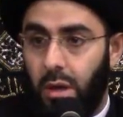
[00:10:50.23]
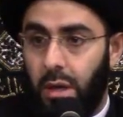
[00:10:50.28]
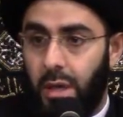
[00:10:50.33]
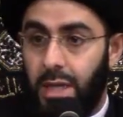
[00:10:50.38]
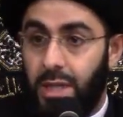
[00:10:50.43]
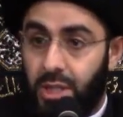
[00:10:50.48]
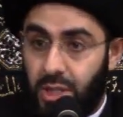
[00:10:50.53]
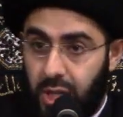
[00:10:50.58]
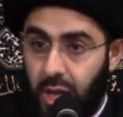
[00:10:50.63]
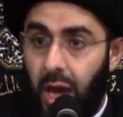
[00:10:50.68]

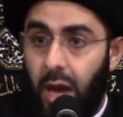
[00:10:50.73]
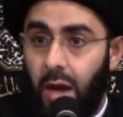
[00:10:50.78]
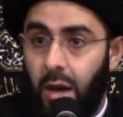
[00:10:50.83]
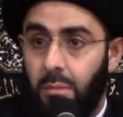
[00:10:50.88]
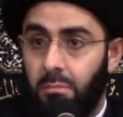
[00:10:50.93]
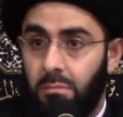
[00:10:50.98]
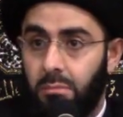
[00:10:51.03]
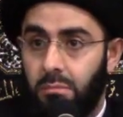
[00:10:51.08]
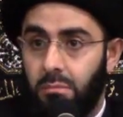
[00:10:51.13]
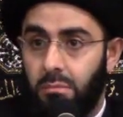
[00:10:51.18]

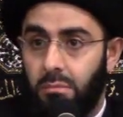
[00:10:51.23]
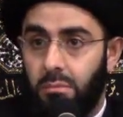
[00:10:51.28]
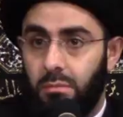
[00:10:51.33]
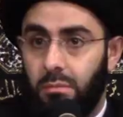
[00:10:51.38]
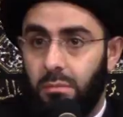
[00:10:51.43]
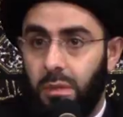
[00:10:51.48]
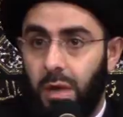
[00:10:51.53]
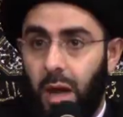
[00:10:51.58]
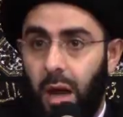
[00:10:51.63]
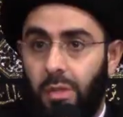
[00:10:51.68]
Islam
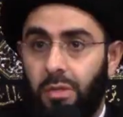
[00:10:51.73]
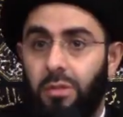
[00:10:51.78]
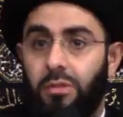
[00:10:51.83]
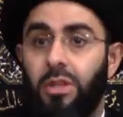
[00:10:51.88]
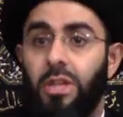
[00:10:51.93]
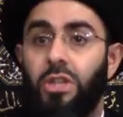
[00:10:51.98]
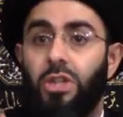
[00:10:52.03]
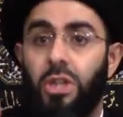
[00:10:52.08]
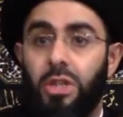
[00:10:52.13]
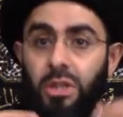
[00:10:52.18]
and the
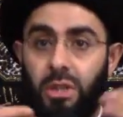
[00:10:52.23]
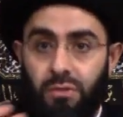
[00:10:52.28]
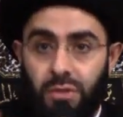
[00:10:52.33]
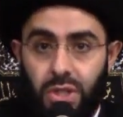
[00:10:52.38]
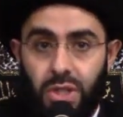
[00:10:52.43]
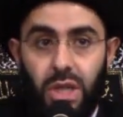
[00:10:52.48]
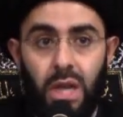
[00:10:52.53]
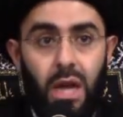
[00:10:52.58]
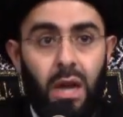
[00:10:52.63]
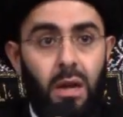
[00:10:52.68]
teachings of
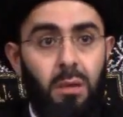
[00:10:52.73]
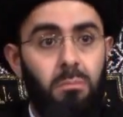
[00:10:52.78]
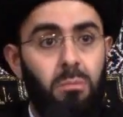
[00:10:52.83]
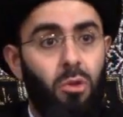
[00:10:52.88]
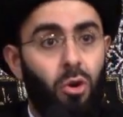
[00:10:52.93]
Islam,